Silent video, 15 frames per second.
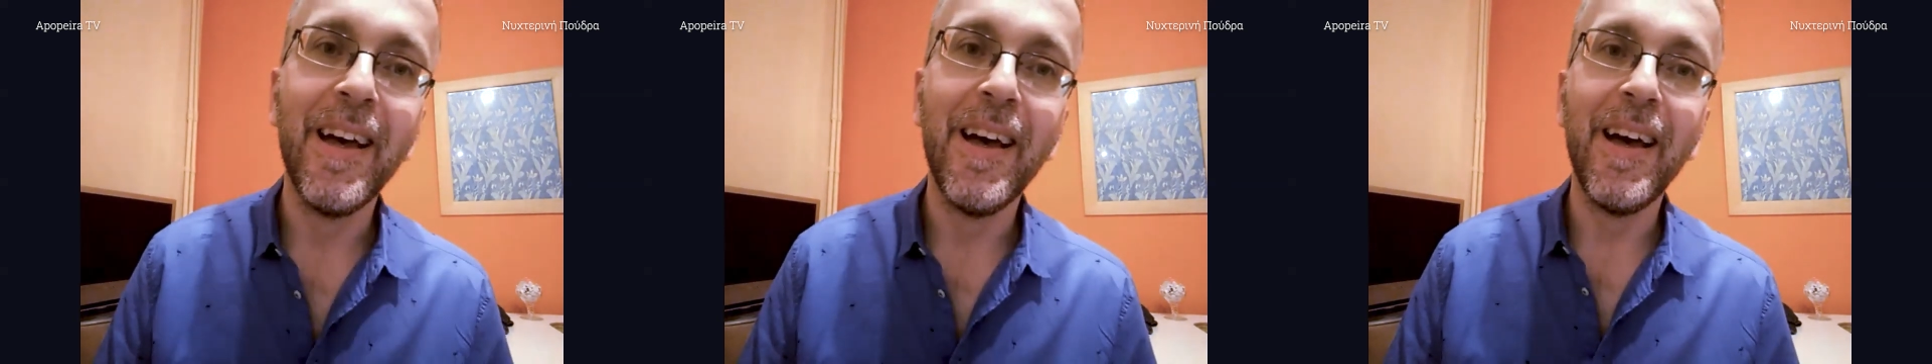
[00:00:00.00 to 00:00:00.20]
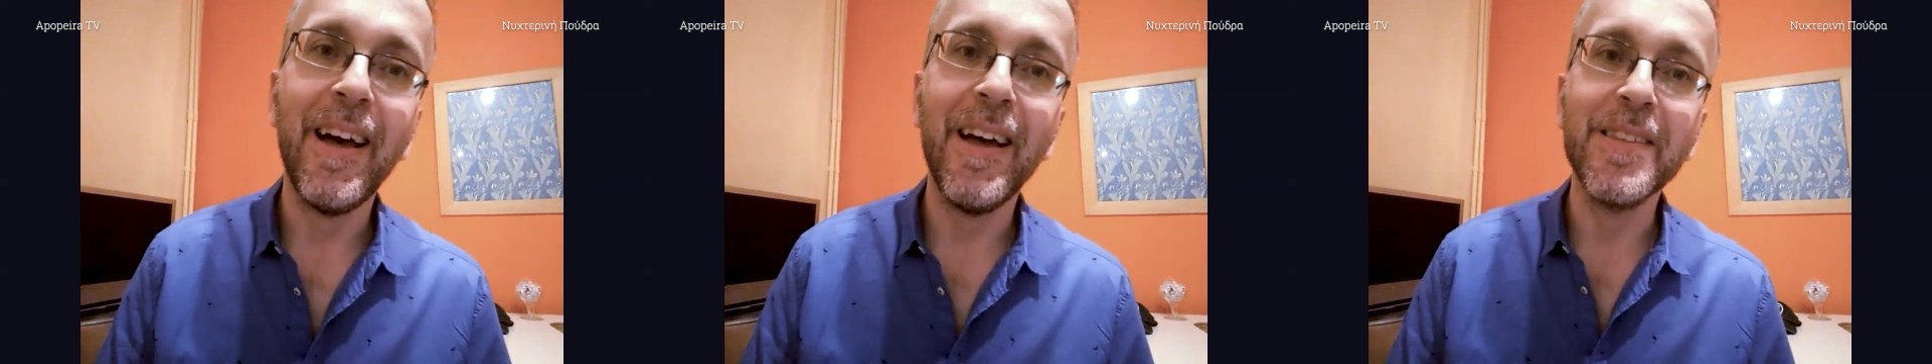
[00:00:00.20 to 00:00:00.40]

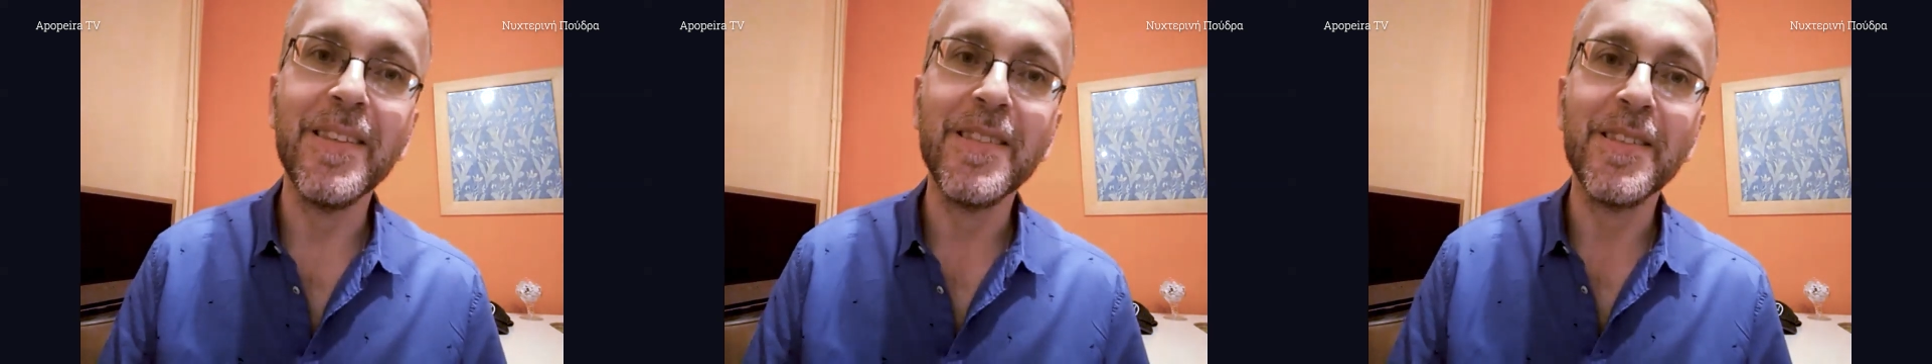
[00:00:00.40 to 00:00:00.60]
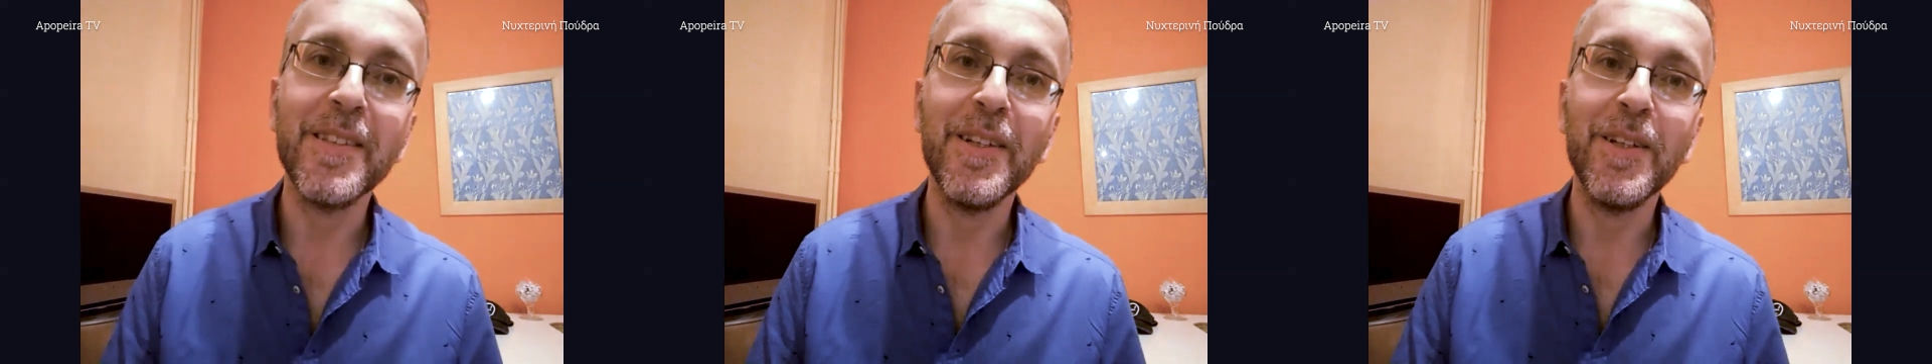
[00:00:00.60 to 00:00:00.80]
I
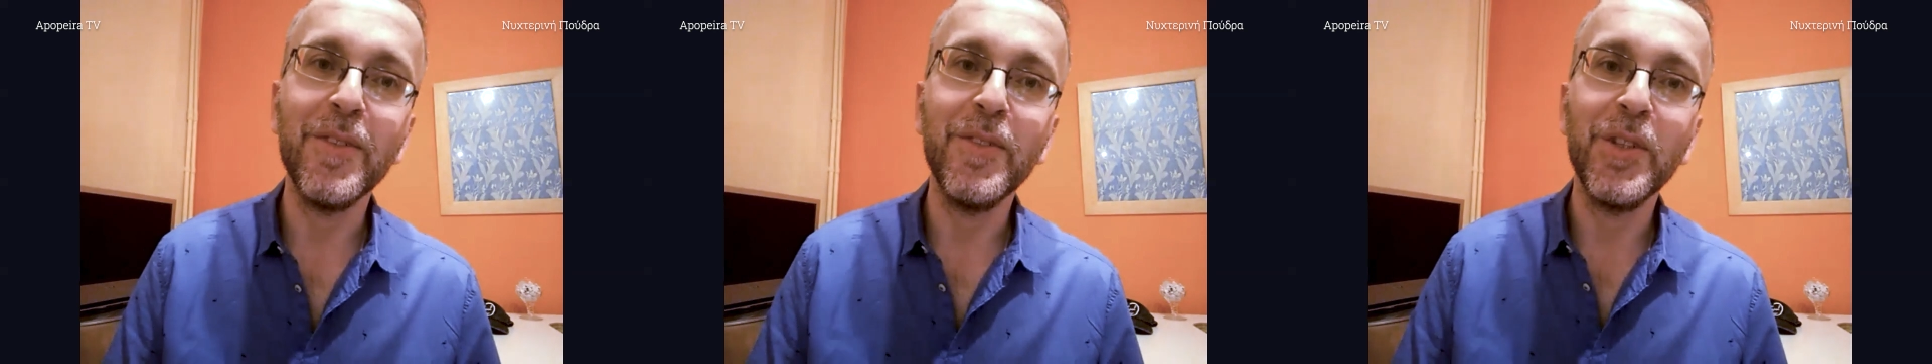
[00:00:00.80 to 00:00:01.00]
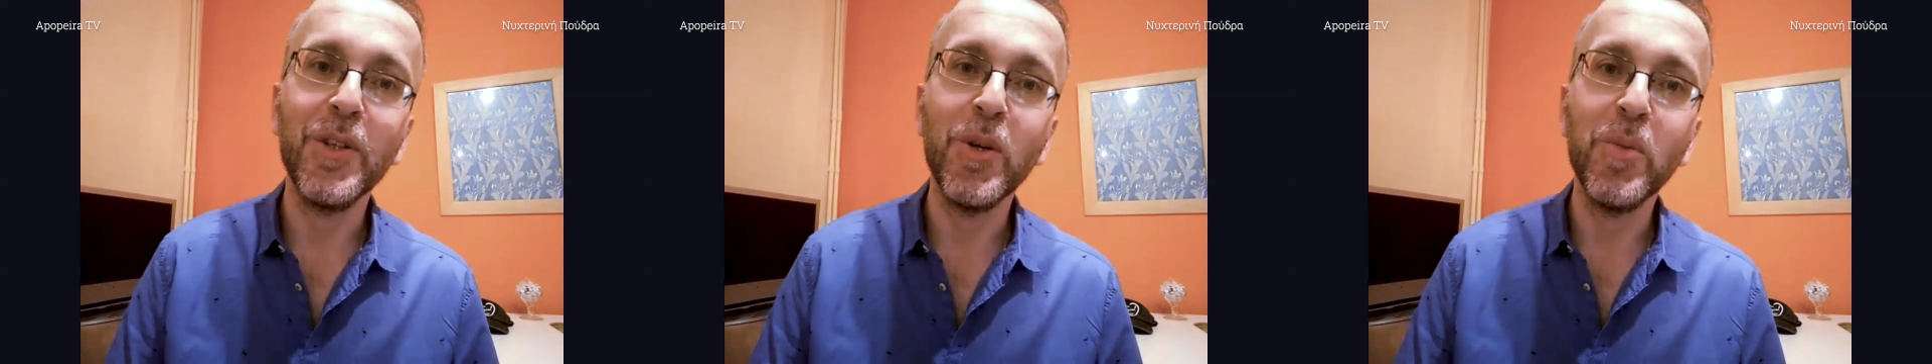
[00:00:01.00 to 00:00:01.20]

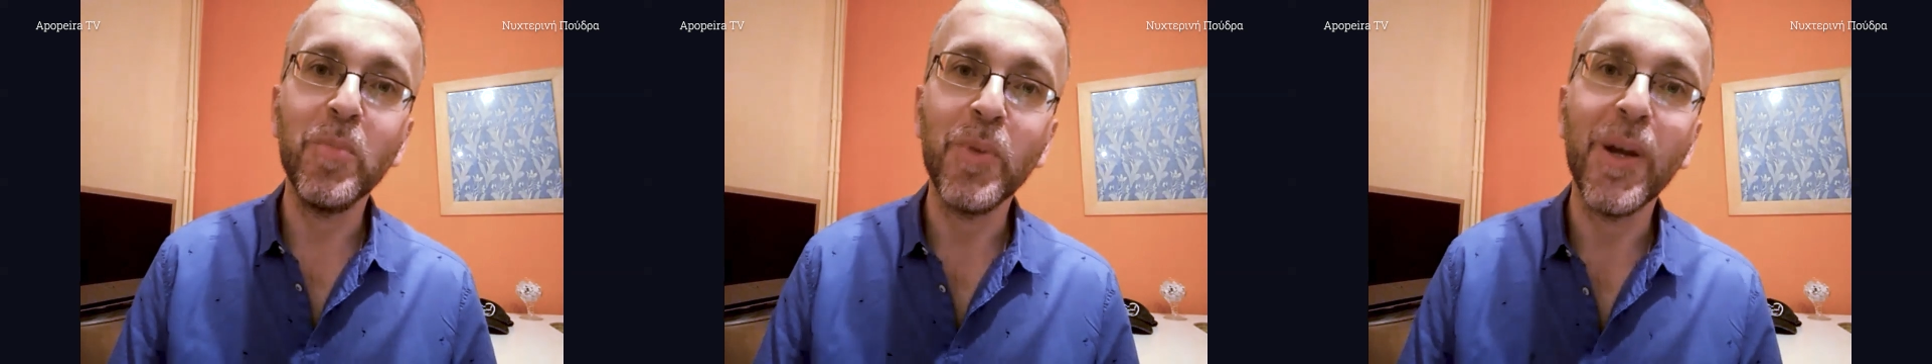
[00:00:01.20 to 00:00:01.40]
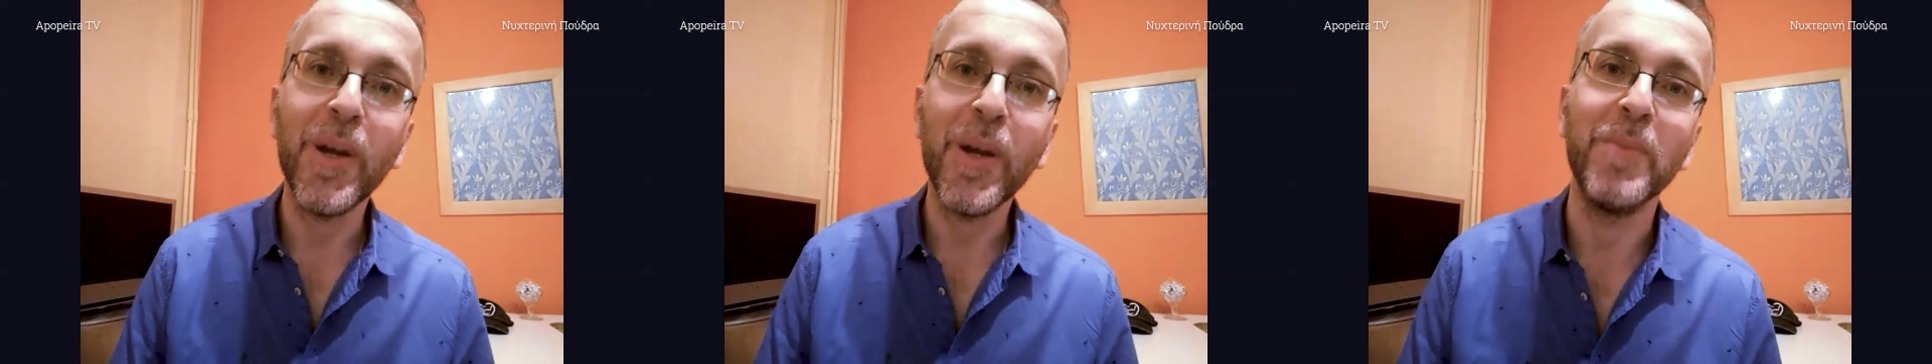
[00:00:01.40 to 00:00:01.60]
served your
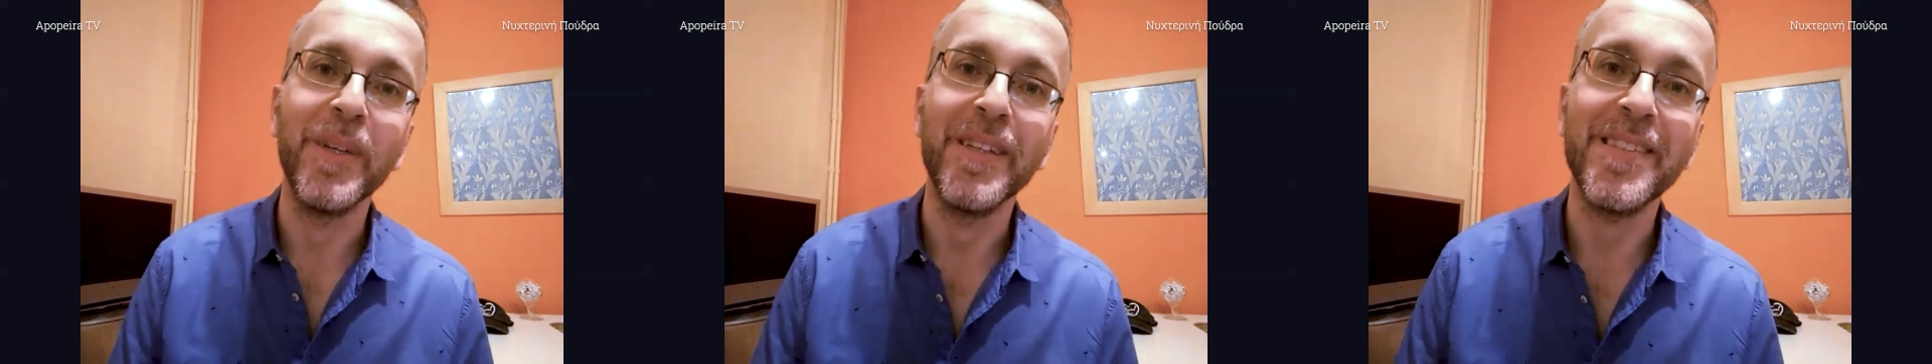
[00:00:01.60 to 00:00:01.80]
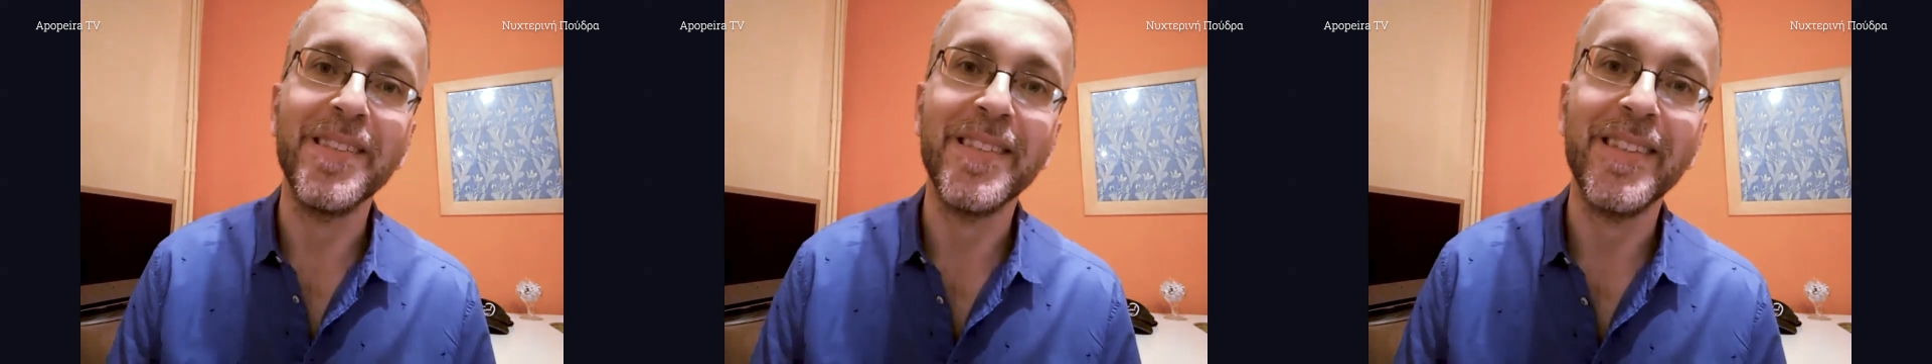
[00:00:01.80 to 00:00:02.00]
premise,